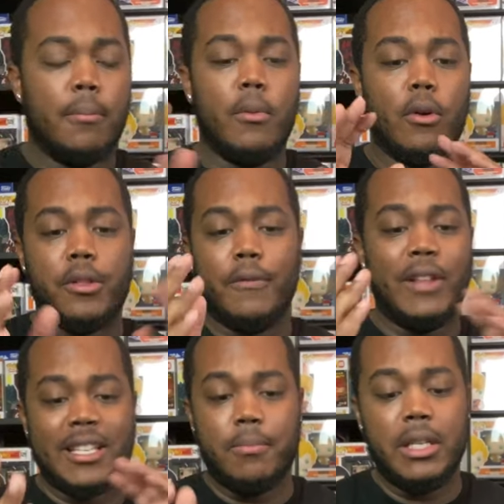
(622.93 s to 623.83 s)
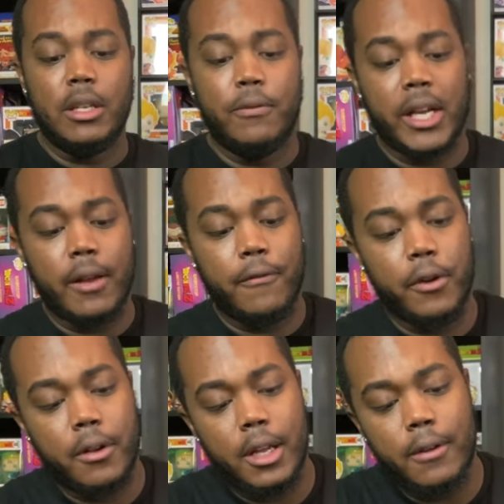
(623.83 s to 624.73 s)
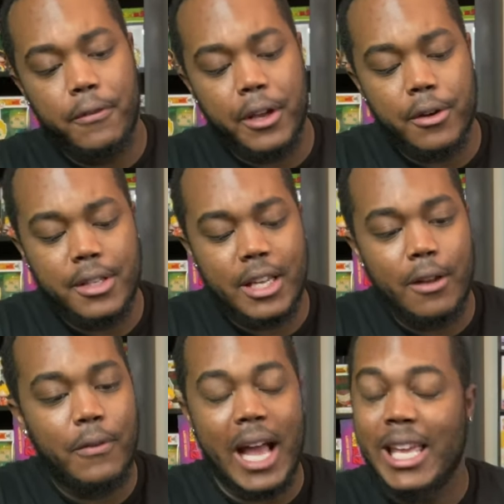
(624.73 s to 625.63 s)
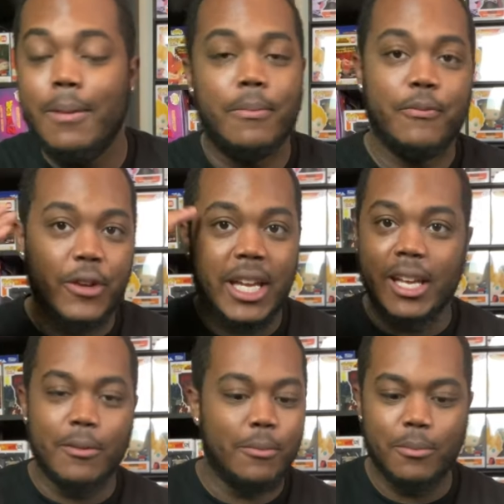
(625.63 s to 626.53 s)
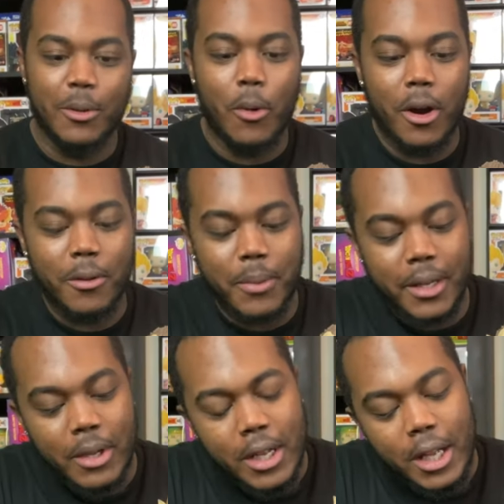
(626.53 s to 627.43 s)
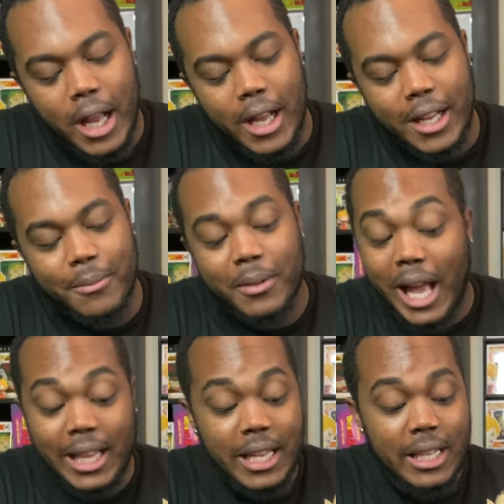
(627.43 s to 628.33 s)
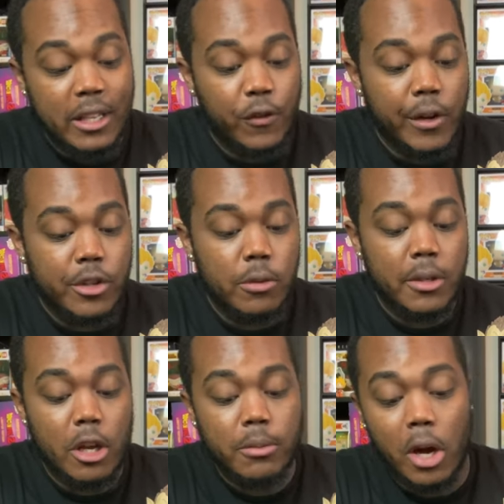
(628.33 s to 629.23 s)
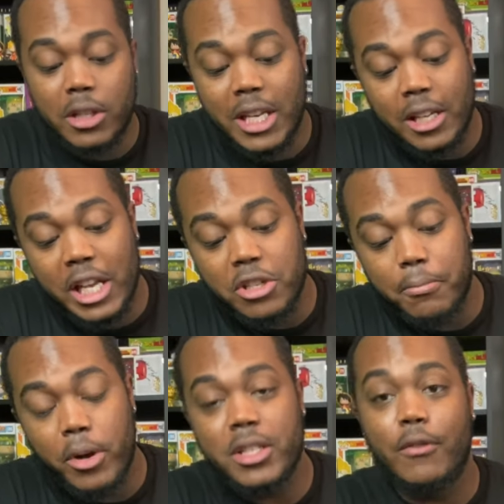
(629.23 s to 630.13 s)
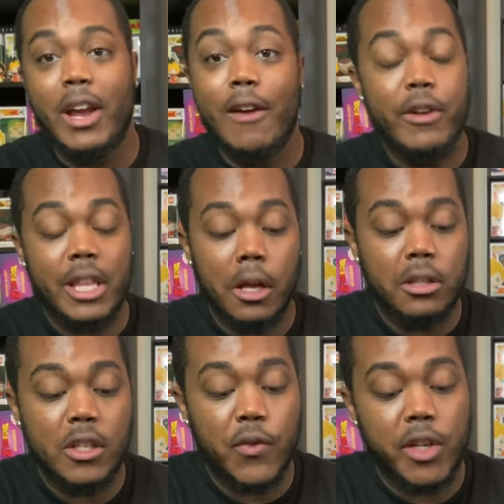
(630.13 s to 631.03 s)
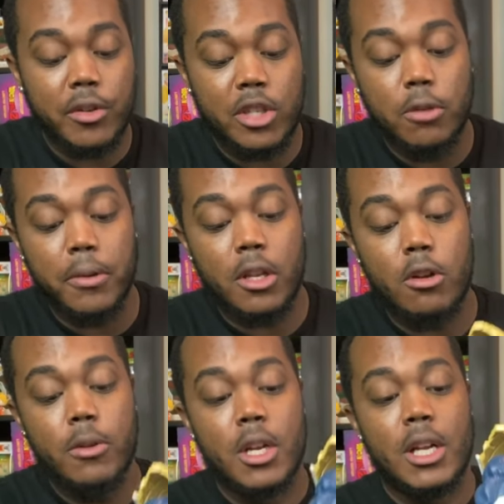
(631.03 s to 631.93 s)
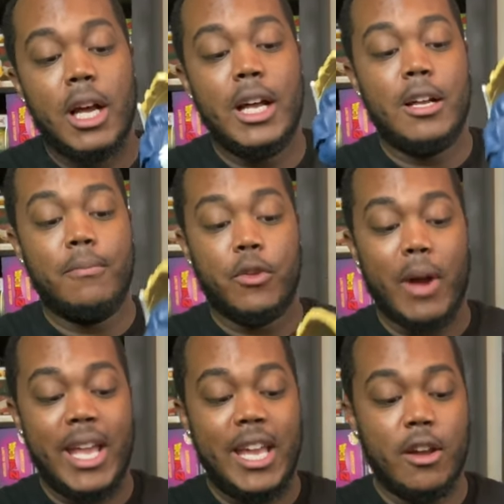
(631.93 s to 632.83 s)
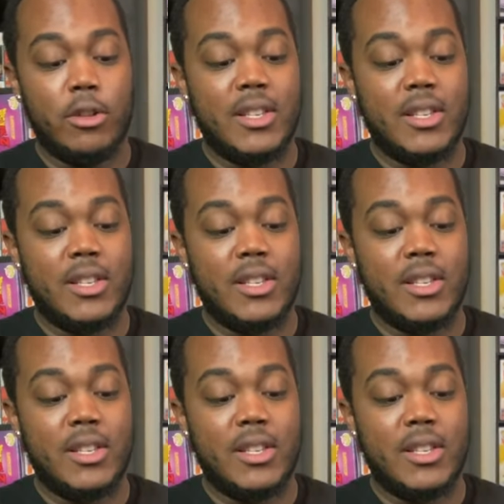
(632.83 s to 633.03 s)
more of the flexibility for for the uh, figure itself. I keep forgetting the word, but um, I think that this figure is super dope. The articulation points of everything on this figure is super dope. Um, right here, the